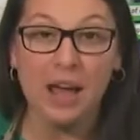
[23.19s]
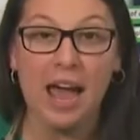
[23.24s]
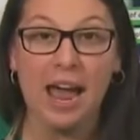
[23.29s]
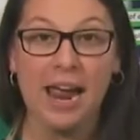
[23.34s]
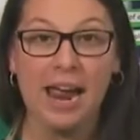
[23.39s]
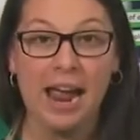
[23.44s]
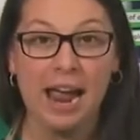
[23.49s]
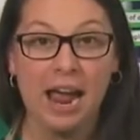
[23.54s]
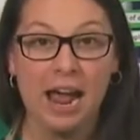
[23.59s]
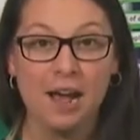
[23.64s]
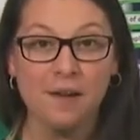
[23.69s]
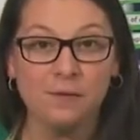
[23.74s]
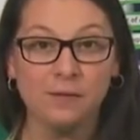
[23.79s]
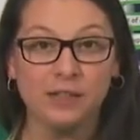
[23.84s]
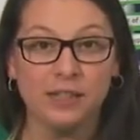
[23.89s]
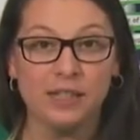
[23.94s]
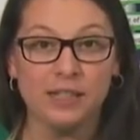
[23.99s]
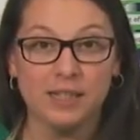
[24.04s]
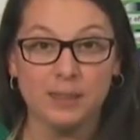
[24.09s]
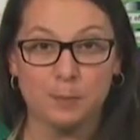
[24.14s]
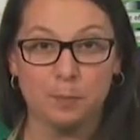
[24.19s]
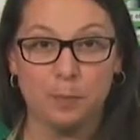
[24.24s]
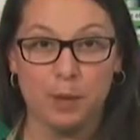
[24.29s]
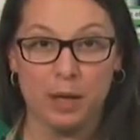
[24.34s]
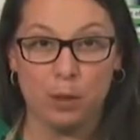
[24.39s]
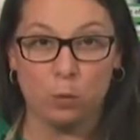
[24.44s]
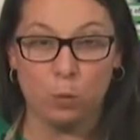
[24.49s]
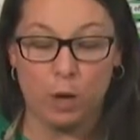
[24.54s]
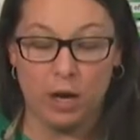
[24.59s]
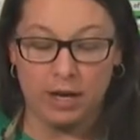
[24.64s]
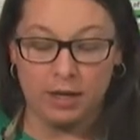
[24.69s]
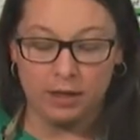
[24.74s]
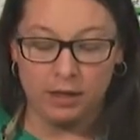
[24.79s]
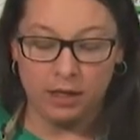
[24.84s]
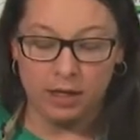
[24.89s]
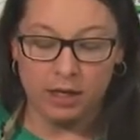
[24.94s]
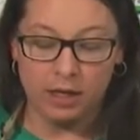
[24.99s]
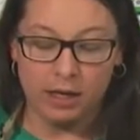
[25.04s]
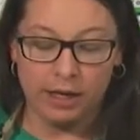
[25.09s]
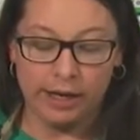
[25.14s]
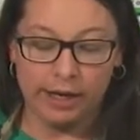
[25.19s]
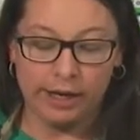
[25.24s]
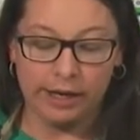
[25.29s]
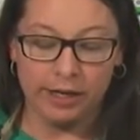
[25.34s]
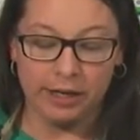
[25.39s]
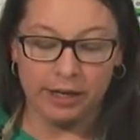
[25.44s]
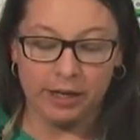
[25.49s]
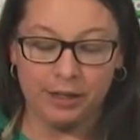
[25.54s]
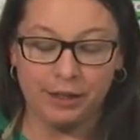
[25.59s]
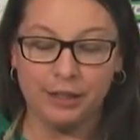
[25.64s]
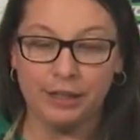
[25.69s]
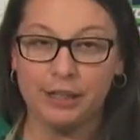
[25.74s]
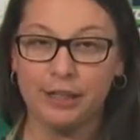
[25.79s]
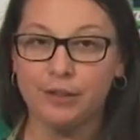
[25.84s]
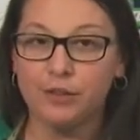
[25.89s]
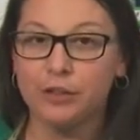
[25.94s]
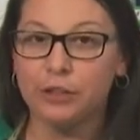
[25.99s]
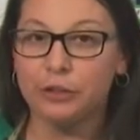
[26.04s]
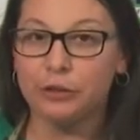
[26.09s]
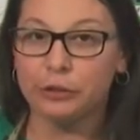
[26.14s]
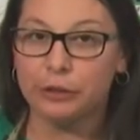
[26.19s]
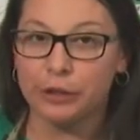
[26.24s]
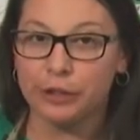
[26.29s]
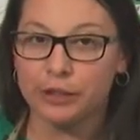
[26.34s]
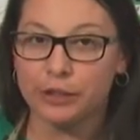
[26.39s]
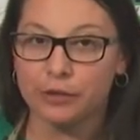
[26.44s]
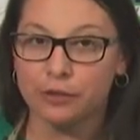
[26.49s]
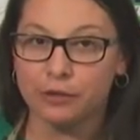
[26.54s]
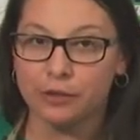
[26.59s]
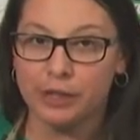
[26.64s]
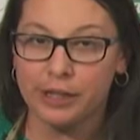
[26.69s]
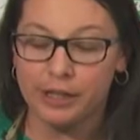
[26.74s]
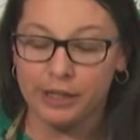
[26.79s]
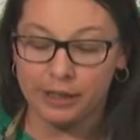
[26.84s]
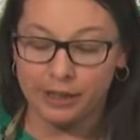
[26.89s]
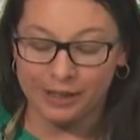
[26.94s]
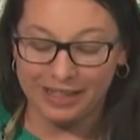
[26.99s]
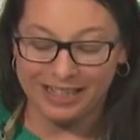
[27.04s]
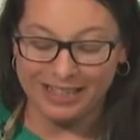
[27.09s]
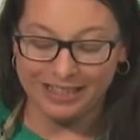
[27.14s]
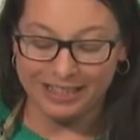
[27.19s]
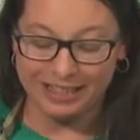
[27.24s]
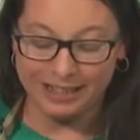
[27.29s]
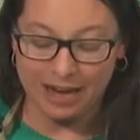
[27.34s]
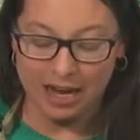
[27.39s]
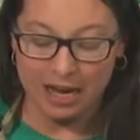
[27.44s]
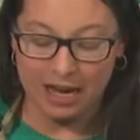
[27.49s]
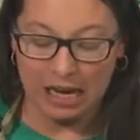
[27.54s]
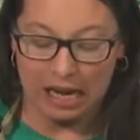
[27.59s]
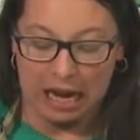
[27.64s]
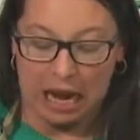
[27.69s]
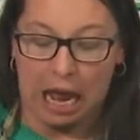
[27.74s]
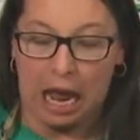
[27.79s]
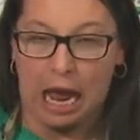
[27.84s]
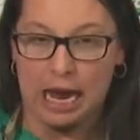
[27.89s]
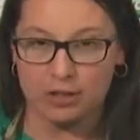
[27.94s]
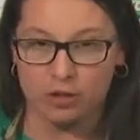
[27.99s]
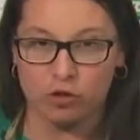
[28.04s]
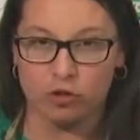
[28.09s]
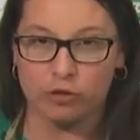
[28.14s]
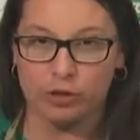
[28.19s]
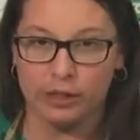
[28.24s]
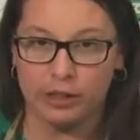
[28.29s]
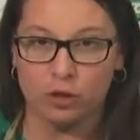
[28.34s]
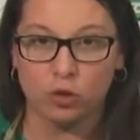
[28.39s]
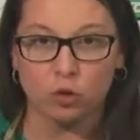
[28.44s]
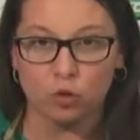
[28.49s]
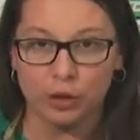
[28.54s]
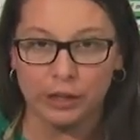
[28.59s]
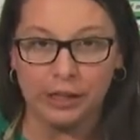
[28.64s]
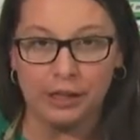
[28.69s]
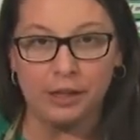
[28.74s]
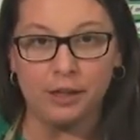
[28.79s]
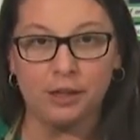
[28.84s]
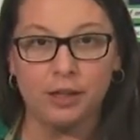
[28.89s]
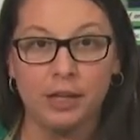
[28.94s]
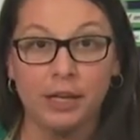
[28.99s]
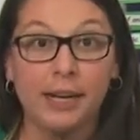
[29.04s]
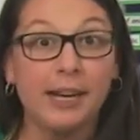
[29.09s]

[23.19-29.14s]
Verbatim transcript: I have this big one. And even though it looks green, it's not actually green.